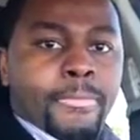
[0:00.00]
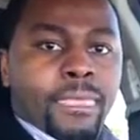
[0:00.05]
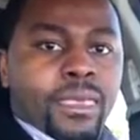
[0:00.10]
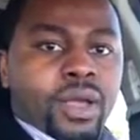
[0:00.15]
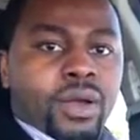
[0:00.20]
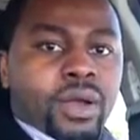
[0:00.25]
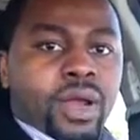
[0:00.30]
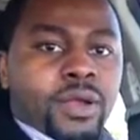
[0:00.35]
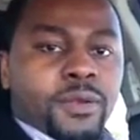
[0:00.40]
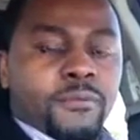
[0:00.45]

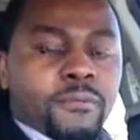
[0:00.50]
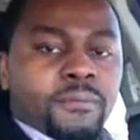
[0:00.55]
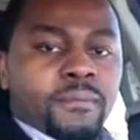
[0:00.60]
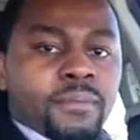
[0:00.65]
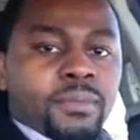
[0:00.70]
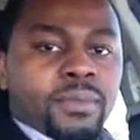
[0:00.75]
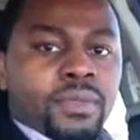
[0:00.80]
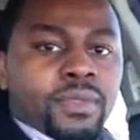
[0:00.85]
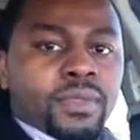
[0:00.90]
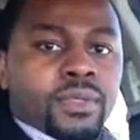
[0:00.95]
All right?
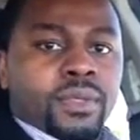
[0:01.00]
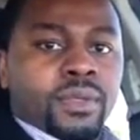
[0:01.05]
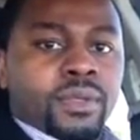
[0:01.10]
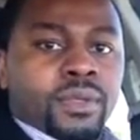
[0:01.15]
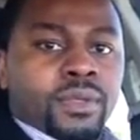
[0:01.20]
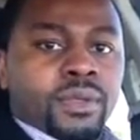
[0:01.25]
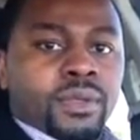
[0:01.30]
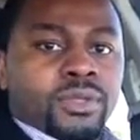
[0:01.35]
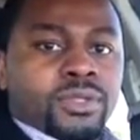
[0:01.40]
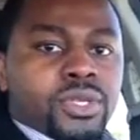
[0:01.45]

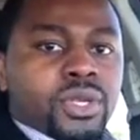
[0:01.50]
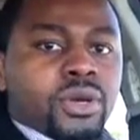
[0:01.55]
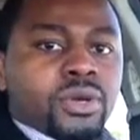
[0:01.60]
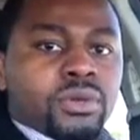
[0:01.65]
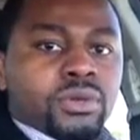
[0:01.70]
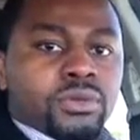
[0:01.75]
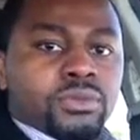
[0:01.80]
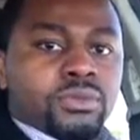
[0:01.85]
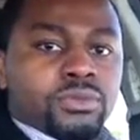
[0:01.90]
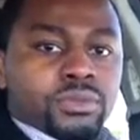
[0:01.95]

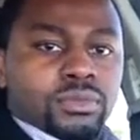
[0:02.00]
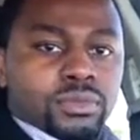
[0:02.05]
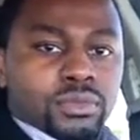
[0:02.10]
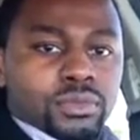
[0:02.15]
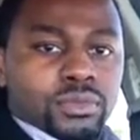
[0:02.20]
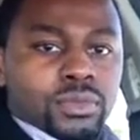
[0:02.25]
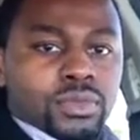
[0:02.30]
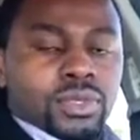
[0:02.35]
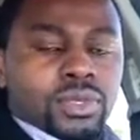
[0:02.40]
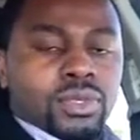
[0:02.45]
So,
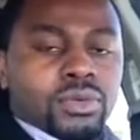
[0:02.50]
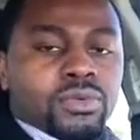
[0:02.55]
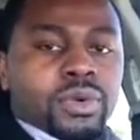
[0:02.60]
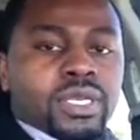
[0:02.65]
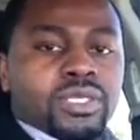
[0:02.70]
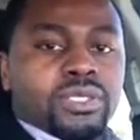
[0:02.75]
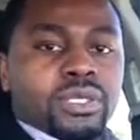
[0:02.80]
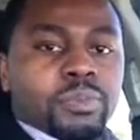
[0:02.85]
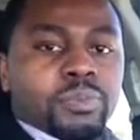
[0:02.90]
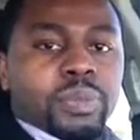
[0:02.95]

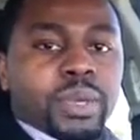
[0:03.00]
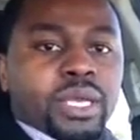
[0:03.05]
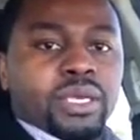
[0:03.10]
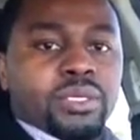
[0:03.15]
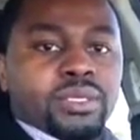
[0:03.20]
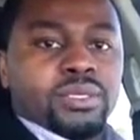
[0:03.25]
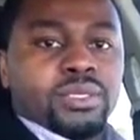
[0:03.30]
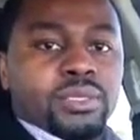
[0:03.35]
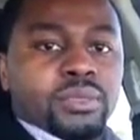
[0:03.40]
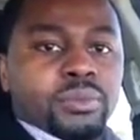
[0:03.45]
rest in
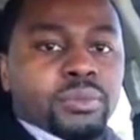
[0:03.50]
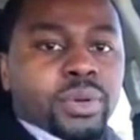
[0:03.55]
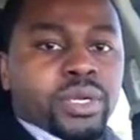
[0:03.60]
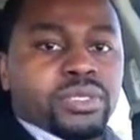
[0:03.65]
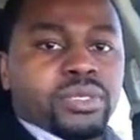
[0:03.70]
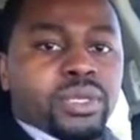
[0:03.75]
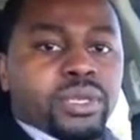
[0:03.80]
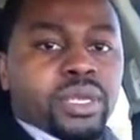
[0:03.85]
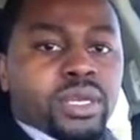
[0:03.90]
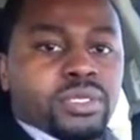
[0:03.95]
peace,
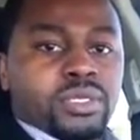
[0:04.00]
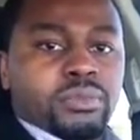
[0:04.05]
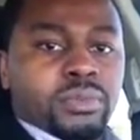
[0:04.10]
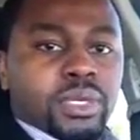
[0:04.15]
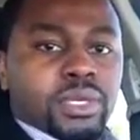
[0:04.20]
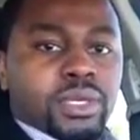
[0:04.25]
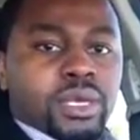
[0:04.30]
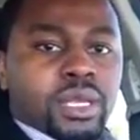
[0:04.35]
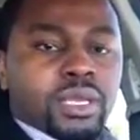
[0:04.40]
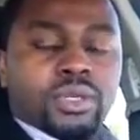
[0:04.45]
President Nelson
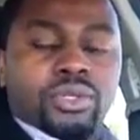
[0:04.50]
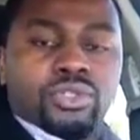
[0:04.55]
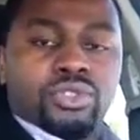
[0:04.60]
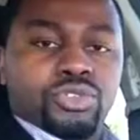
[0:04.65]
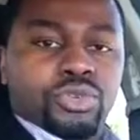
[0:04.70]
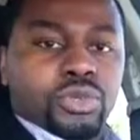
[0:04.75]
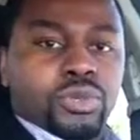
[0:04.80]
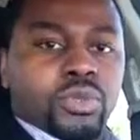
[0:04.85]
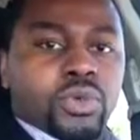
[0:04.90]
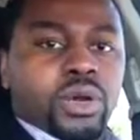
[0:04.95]
Mandela. You
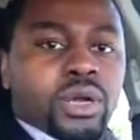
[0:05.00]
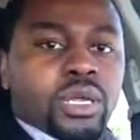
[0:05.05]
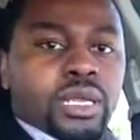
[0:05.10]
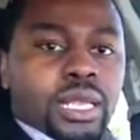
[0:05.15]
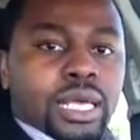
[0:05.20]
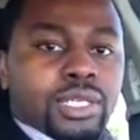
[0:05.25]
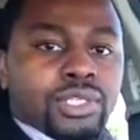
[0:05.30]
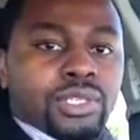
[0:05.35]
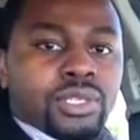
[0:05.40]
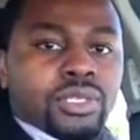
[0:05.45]
truly were a
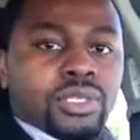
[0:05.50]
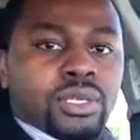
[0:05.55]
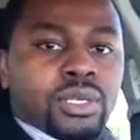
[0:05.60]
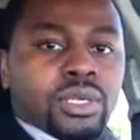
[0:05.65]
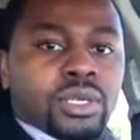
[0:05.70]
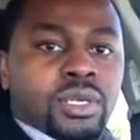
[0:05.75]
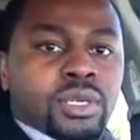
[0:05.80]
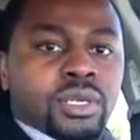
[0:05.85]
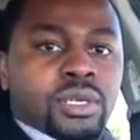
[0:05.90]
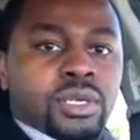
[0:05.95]
legend.
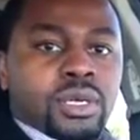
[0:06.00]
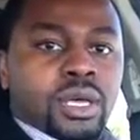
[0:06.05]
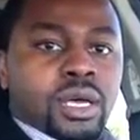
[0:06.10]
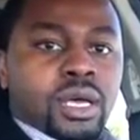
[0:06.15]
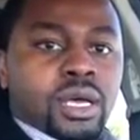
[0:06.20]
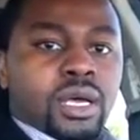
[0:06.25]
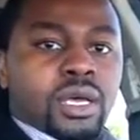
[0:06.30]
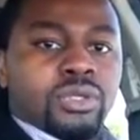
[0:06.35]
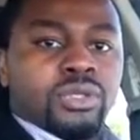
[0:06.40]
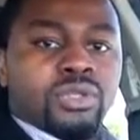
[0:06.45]

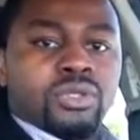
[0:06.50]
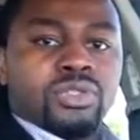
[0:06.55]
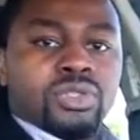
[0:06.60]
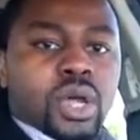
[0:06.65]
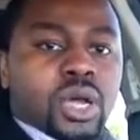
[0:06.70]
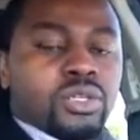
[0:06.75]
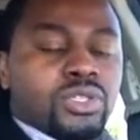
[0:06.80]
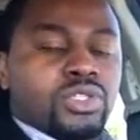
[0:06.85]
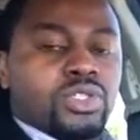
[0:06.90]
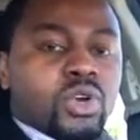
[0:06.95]
You
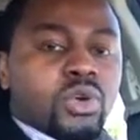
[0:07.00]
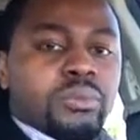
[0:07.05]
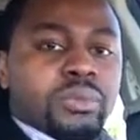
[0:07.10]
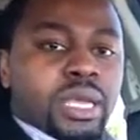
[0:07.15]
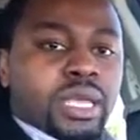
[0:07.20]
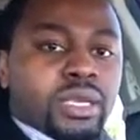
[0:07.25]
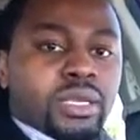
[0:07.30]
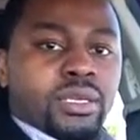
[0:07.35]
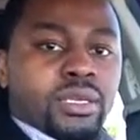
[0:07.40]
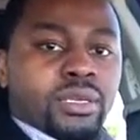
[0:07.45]
taught so
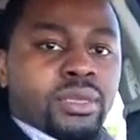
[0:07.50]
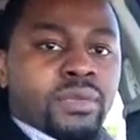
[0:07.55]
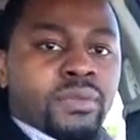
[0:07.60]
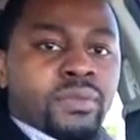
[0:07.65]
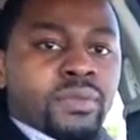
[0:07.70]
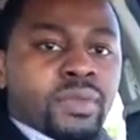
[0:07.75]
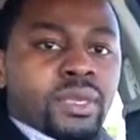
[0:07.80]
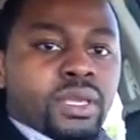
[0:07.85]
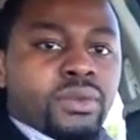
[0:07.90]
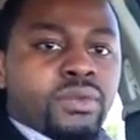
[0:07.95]
many,
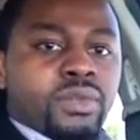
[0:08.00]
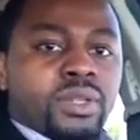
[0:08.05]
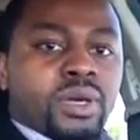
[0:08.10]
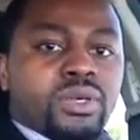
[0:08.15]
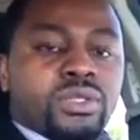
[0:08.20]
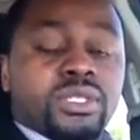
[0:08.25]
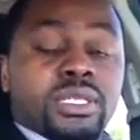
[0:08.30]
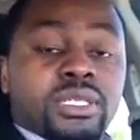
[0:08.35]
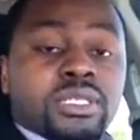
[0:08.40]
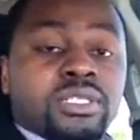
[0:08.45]
even
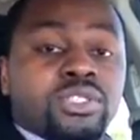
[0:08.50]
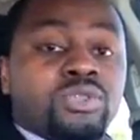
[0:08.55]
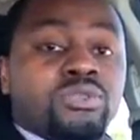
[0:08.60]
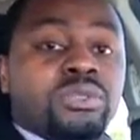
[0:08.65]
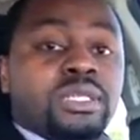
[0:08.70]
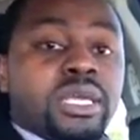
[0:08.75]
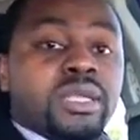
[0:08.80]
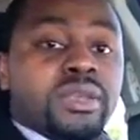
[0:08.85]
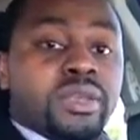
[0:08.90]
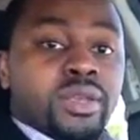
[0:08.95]
those that
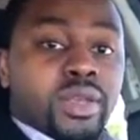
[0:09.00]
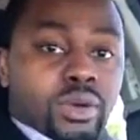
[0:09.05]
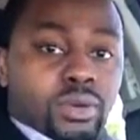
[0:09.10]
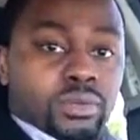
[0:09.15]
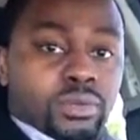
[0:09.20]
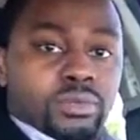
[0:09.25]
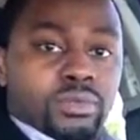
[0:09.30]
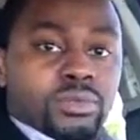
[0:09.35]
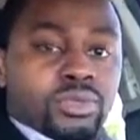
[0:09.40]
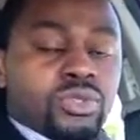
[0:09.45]
you didn't
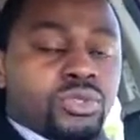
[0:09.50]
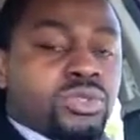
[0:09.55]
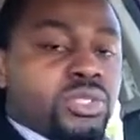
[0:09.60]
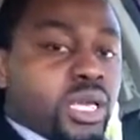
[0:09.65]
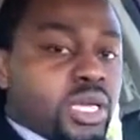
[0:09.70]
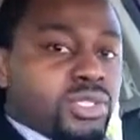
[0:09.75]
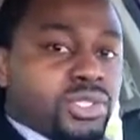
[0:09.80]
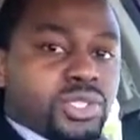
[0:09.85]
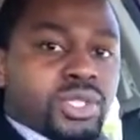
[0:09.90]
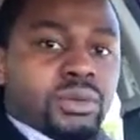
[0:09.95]
know. You
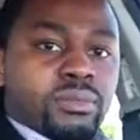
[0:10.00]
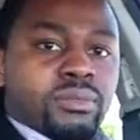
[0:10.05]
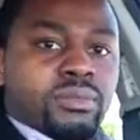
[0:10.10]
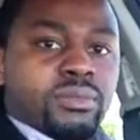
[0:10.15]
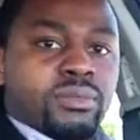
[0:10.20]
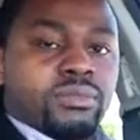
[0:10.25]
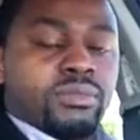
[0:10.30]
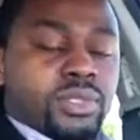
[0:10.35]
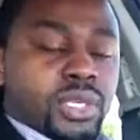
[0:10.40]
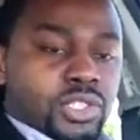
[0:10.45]
touched them,
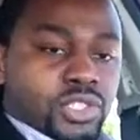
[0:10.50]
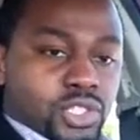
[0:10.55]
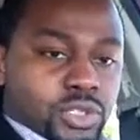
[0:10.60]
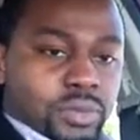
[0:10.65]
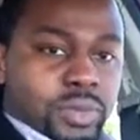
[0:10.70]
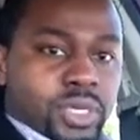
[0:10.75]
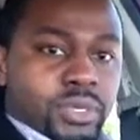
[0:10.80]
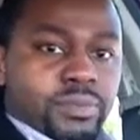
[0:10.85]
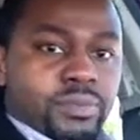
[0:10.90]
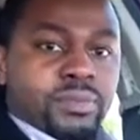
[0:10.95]

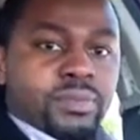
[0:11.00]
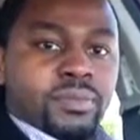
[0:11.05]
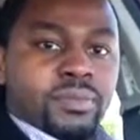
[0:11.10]
touched me.